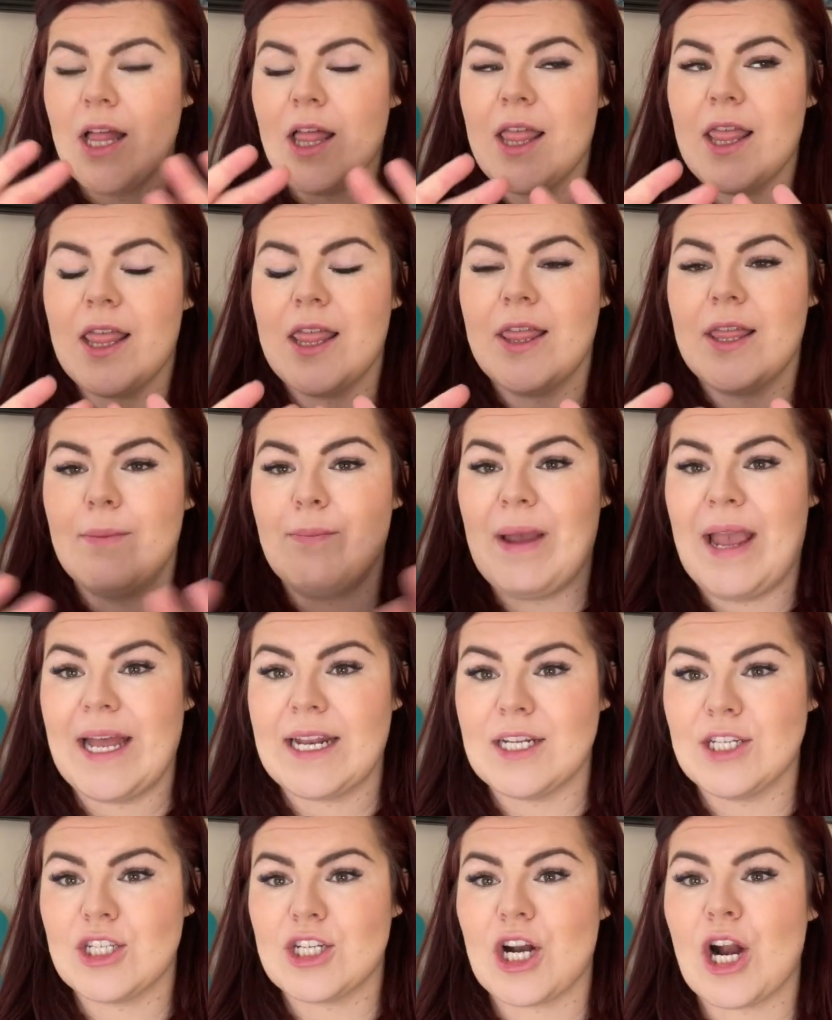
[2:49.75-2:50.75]
the
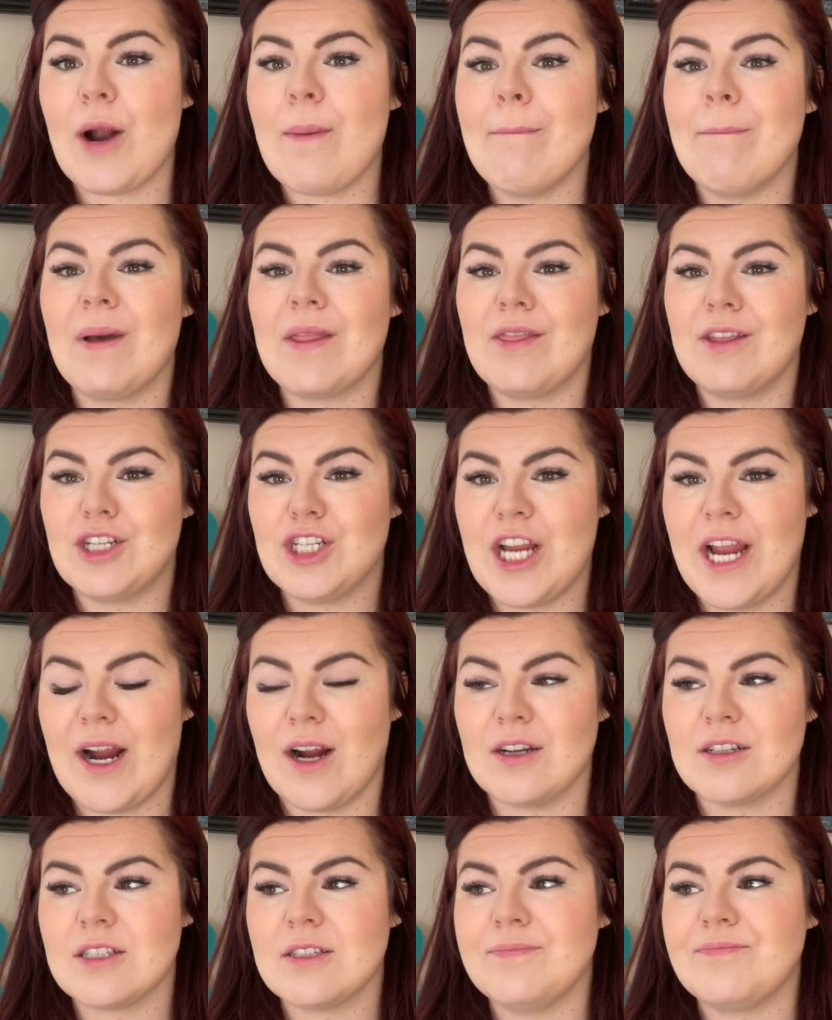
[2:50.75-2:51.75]
banister, but the
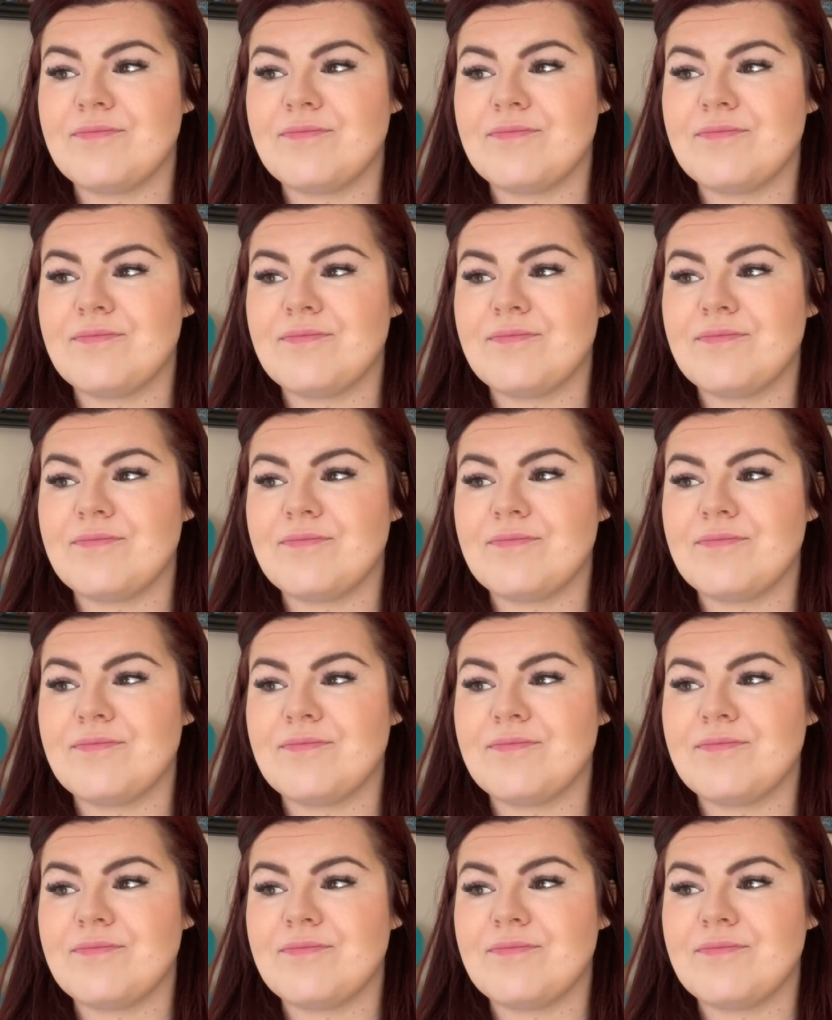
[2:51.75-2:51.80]
chairs.